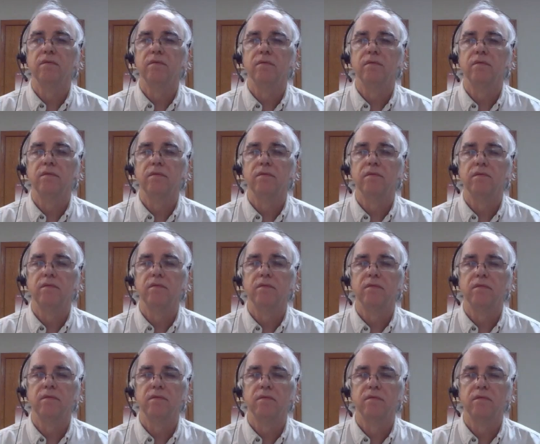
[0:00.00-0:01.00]

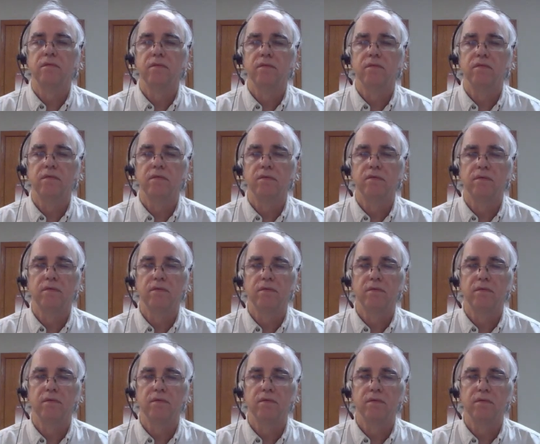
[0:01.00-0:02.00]

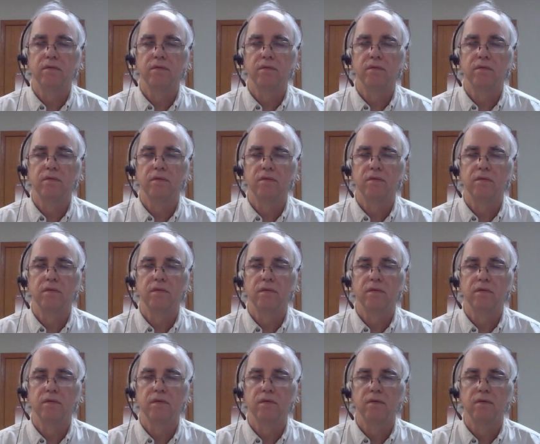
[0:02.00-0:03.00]

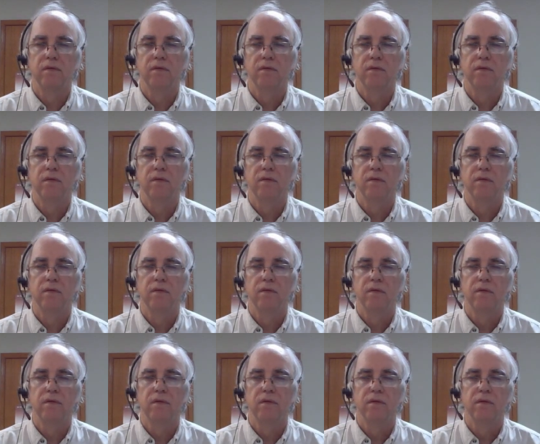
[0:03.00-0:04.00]

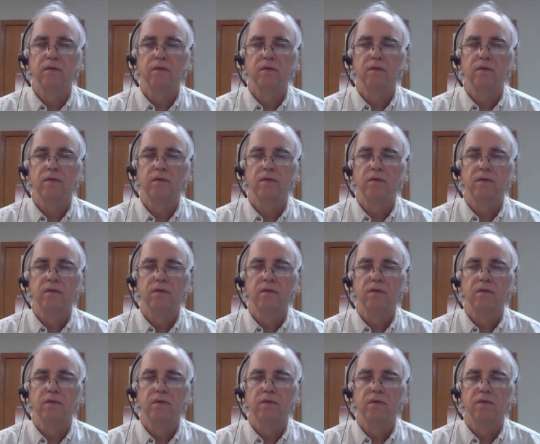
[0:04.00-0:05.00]

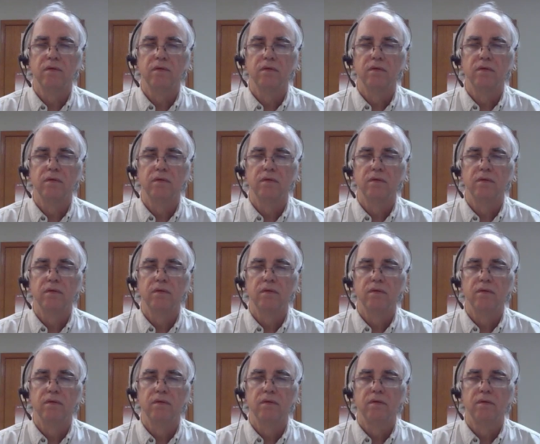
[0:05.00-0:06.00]

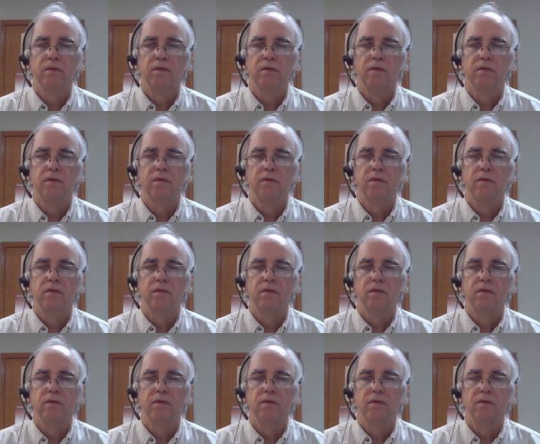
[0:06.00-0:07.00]

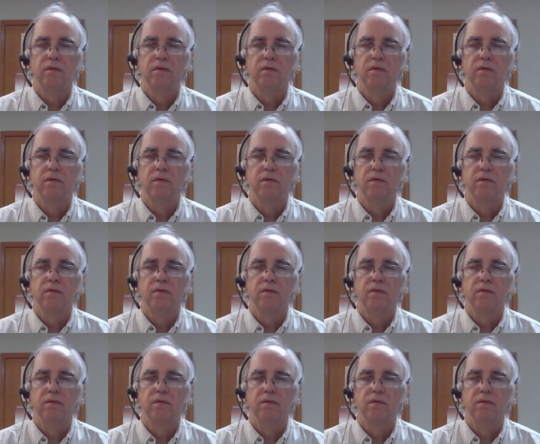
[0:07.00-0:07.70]
(silence)